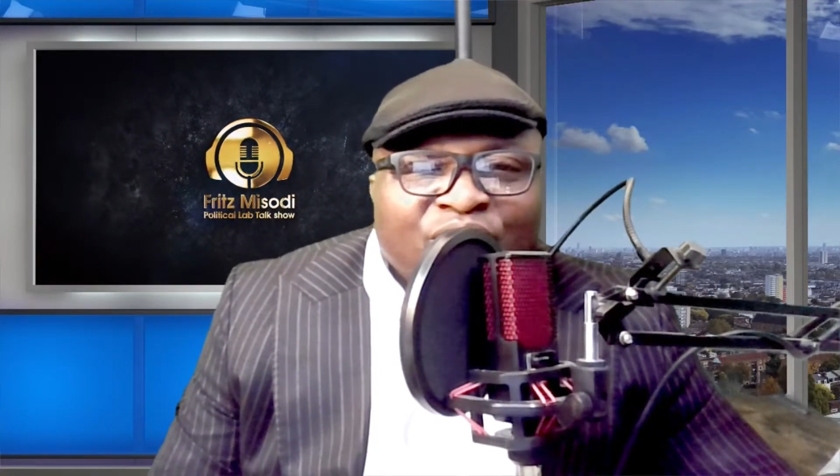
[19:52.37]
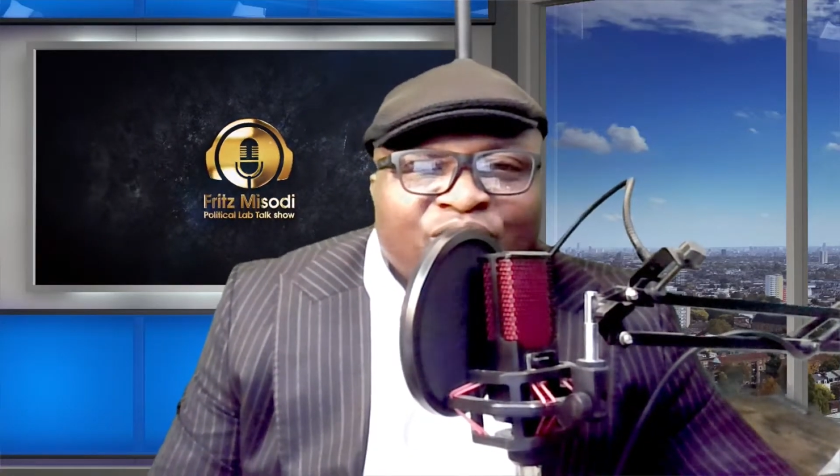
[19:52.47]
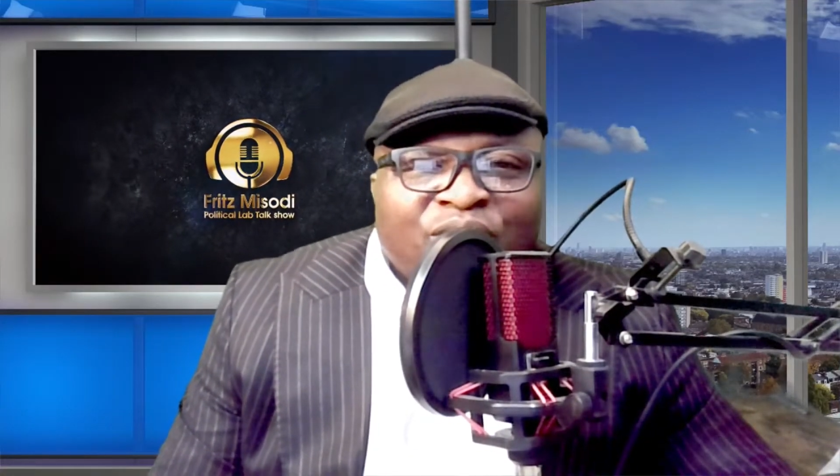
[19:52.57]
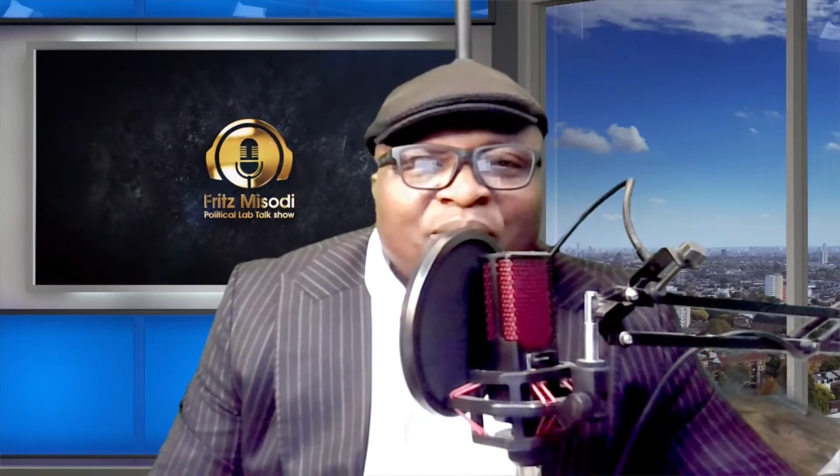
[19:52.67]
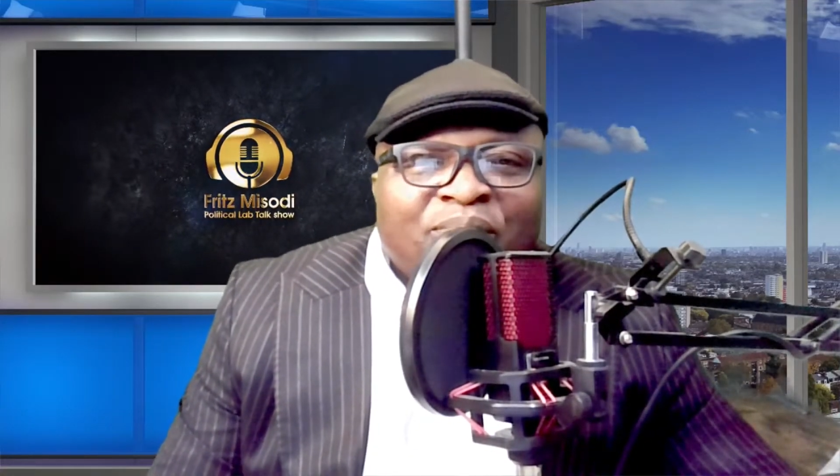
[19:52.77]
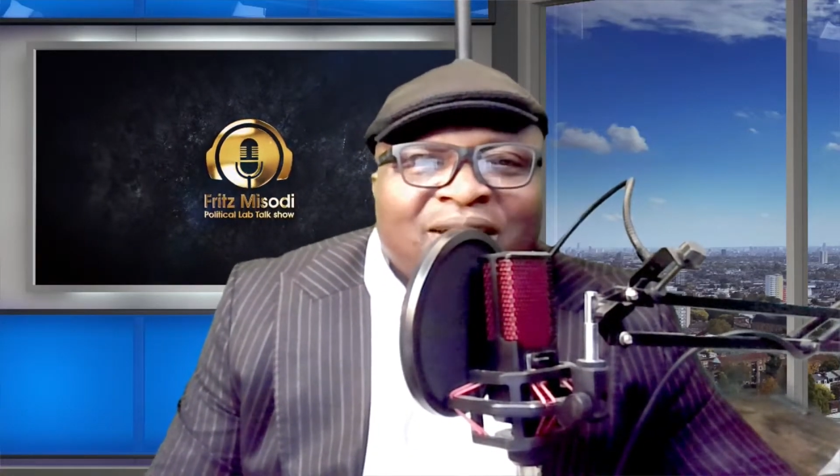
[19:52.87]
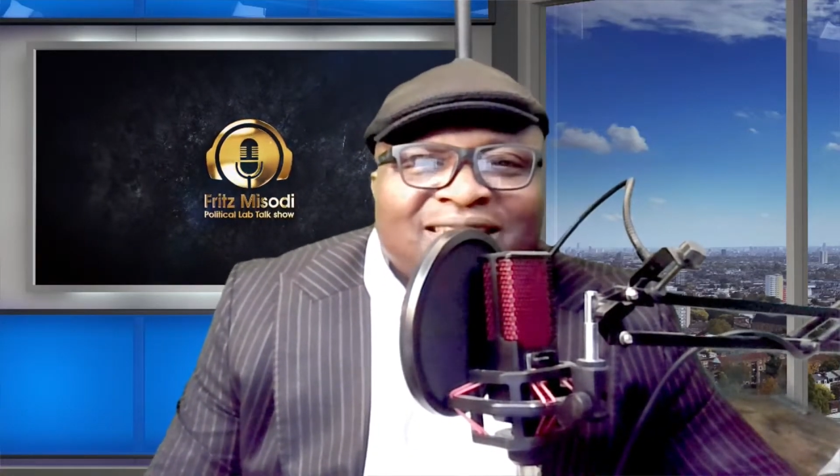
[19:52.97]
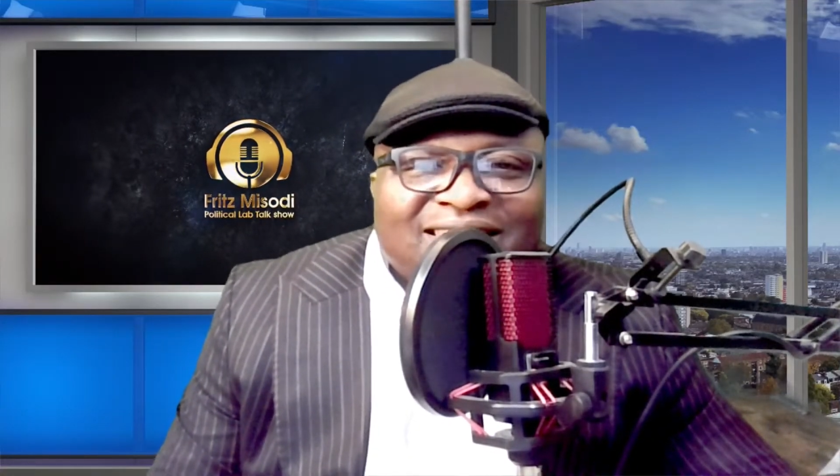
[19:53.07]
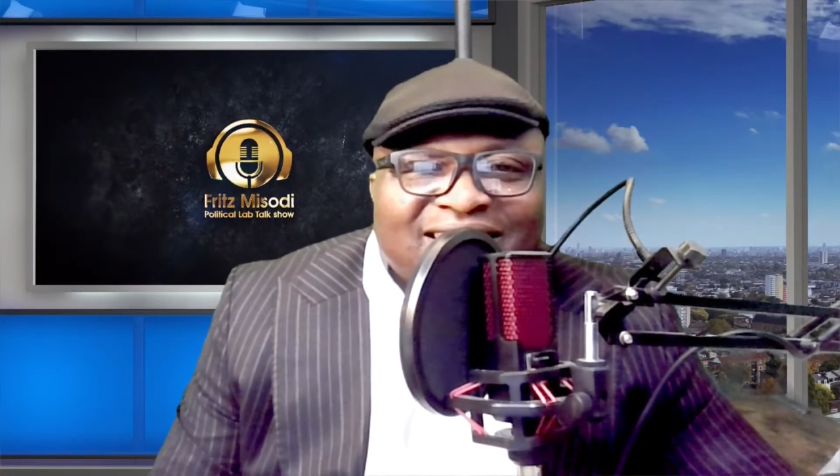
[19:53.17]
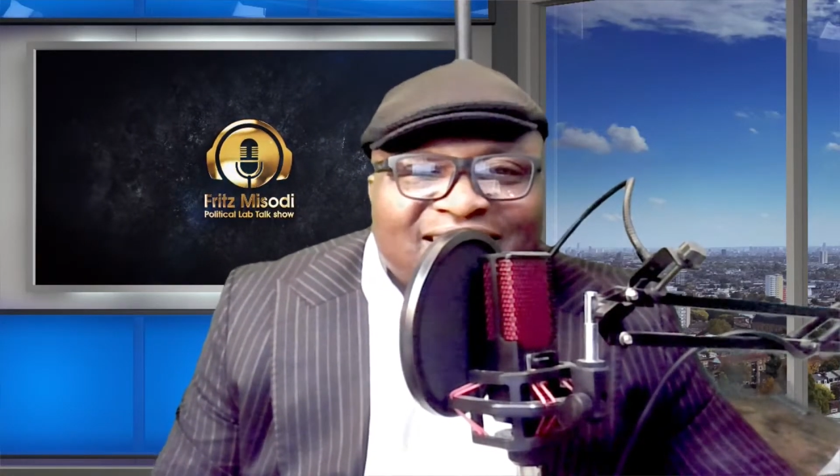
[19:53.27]
For the
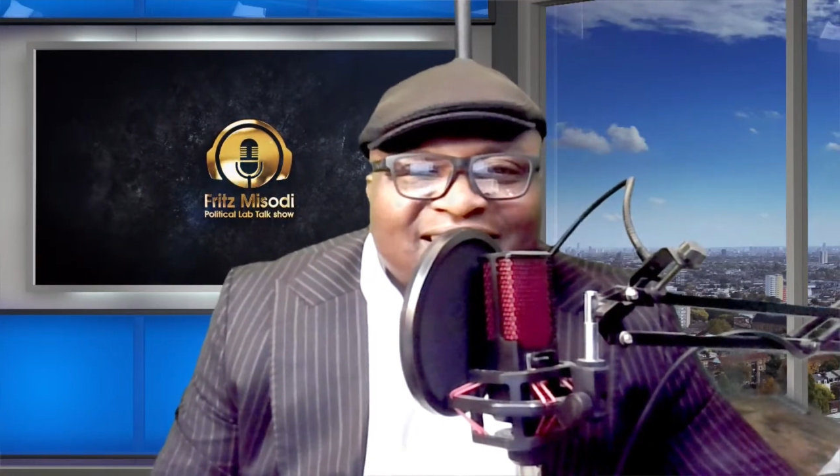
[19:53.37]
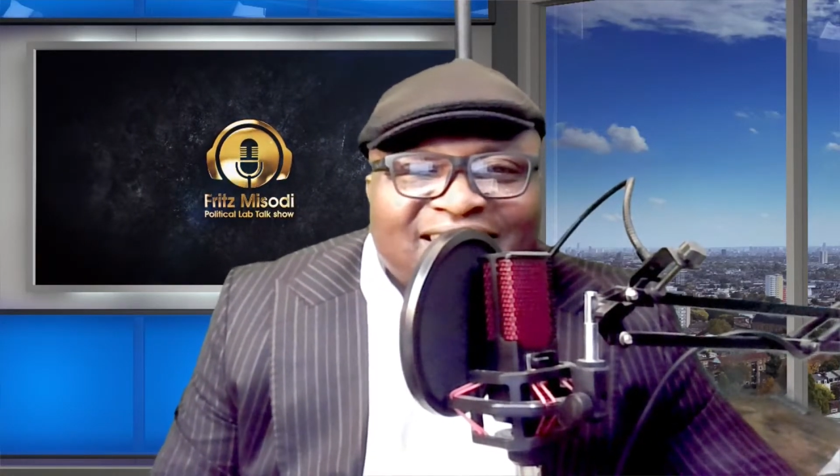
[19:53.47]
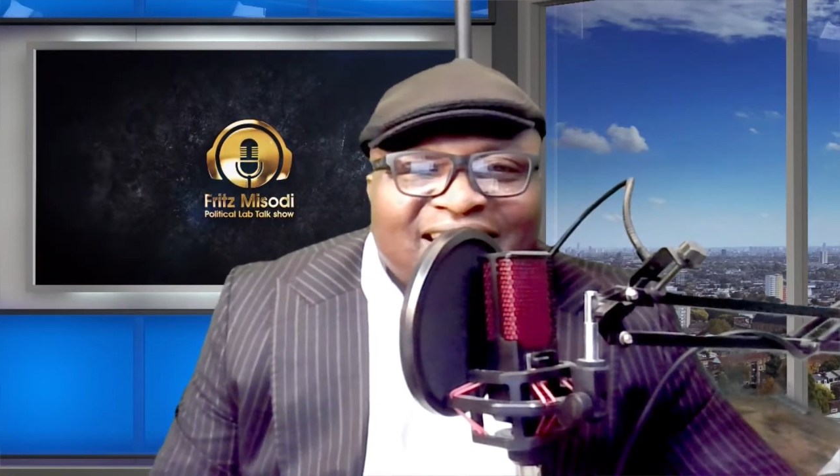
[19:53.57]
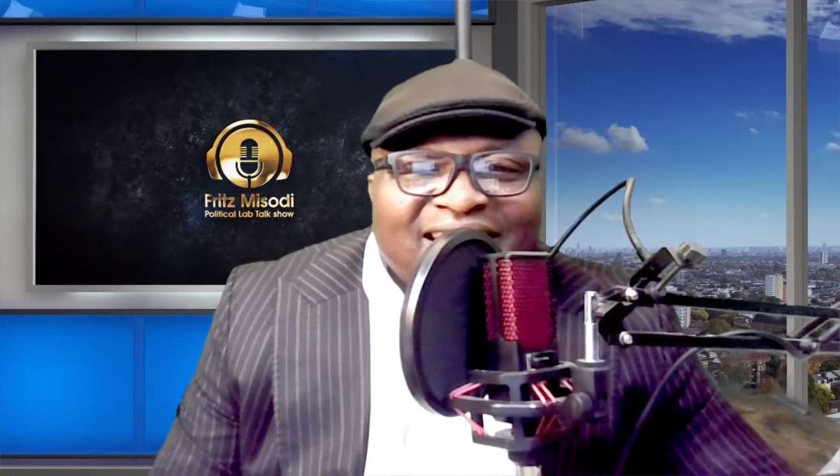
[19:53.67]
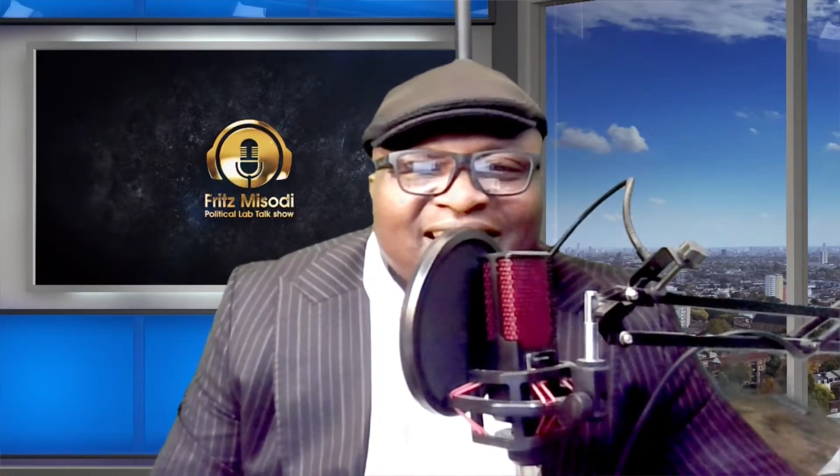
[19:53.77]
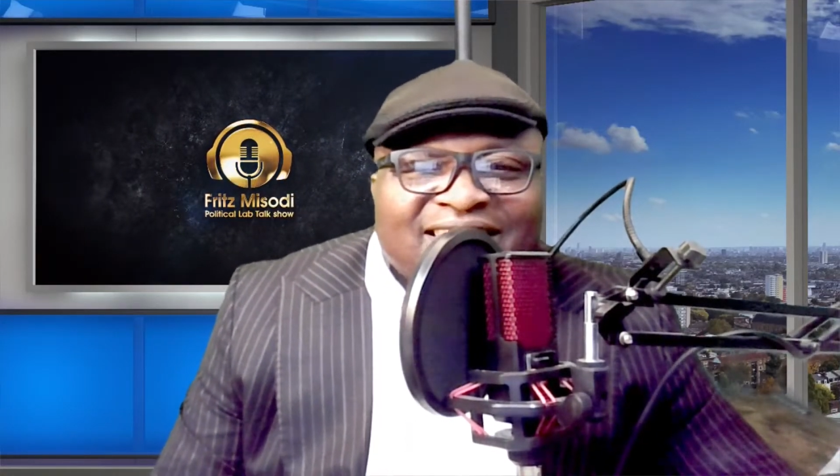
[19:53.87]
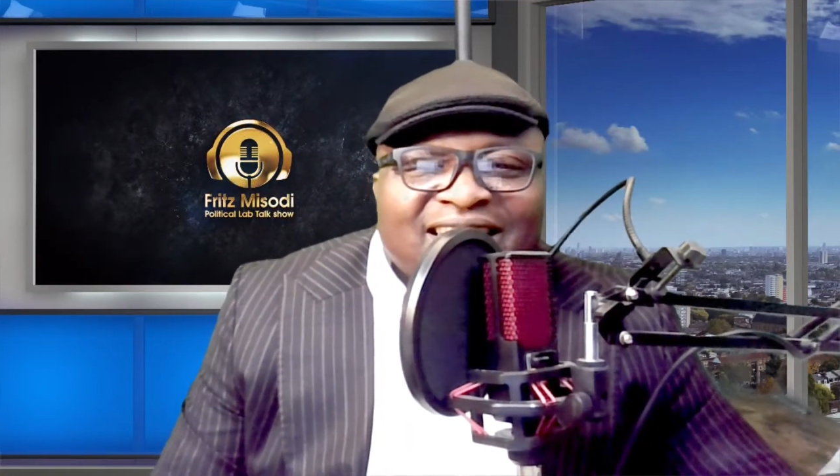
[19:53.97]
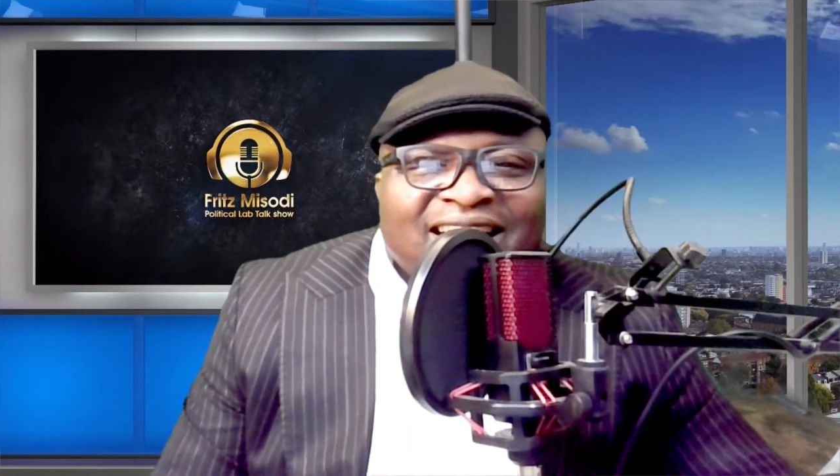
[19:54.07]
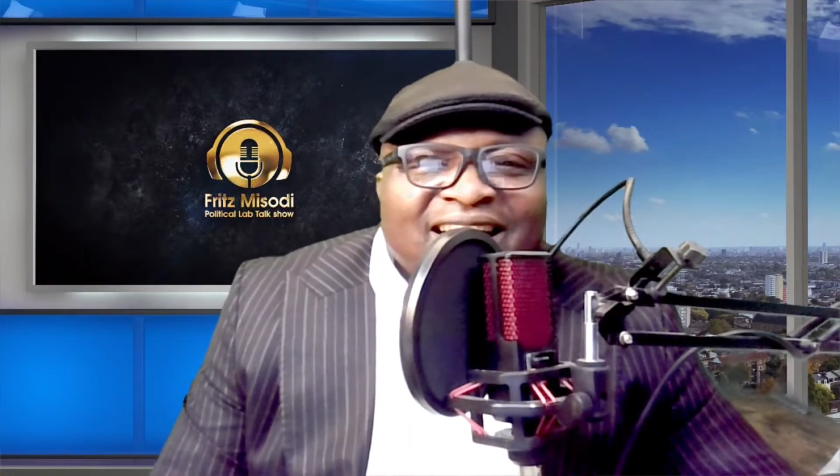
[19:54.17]
past 60 years,